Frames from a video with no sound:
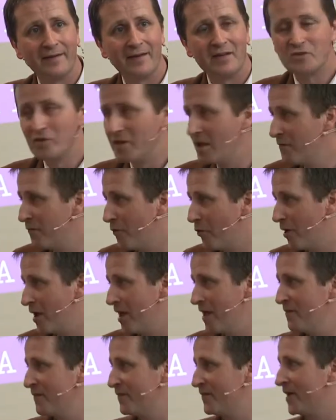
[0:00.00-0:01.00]
So therefore,
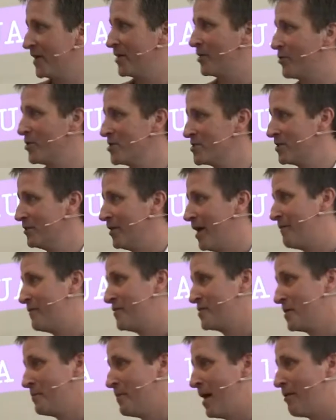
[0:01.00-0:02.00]
if the Christian
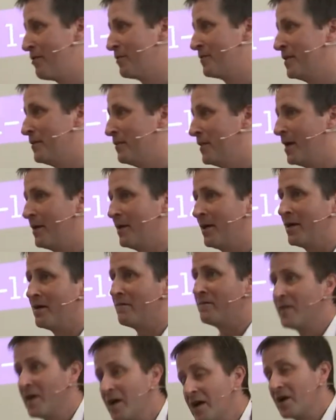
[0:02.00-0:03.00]
life is a marathon, then
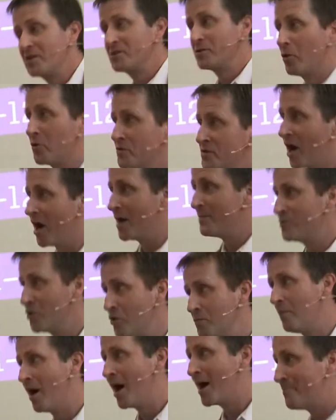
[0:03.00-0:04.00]
if as long as I'm
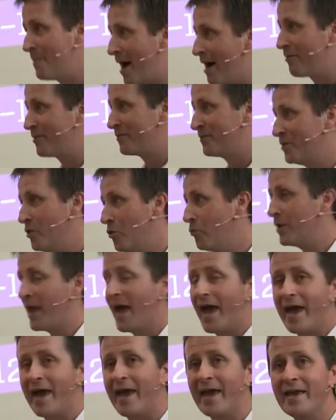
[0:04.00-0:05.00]
doing my marathon
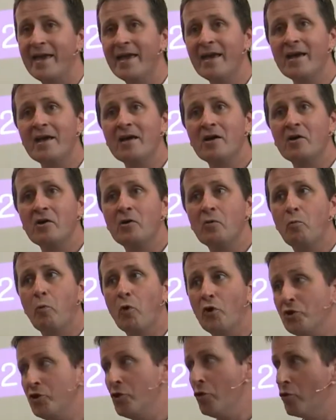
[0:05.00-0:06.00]
okay,
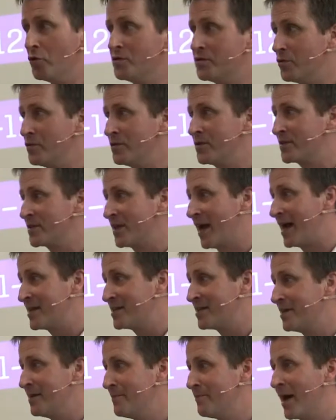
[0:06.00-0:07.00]
what you're doing doesn't
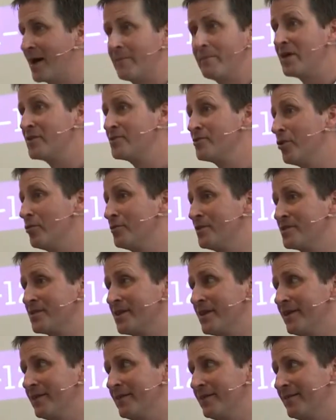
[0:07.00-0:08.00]
actually impact me at all, does
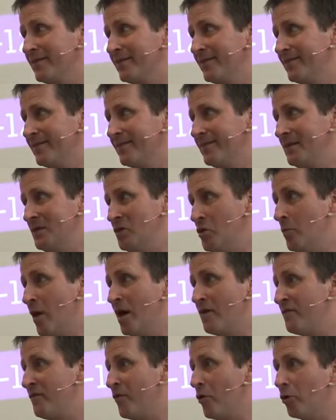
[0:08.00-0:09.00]
it? You
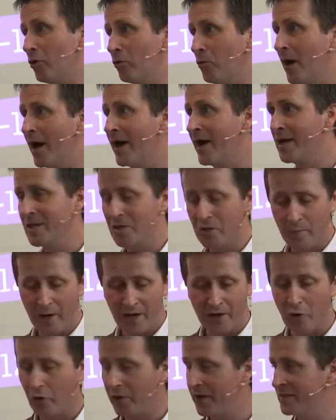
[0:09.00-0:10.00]
might fall away and you
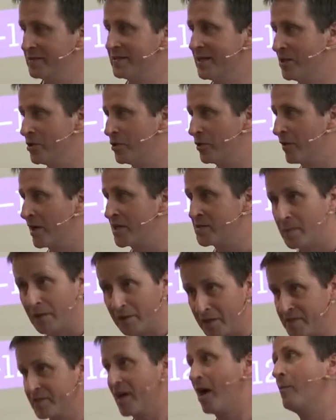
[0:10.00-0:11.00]
might not continue the race, but
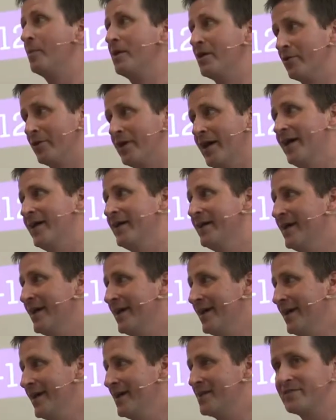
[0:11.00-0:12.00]
at least I'll be okay.
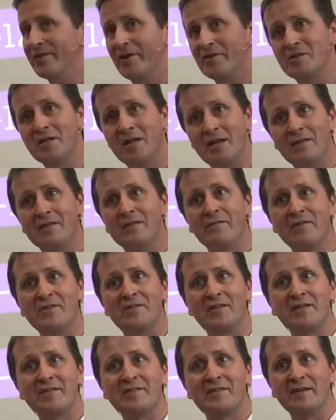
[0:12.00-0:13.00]
It's such an
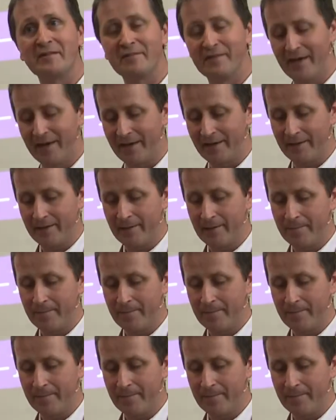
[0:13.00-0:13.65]
individualistic thing.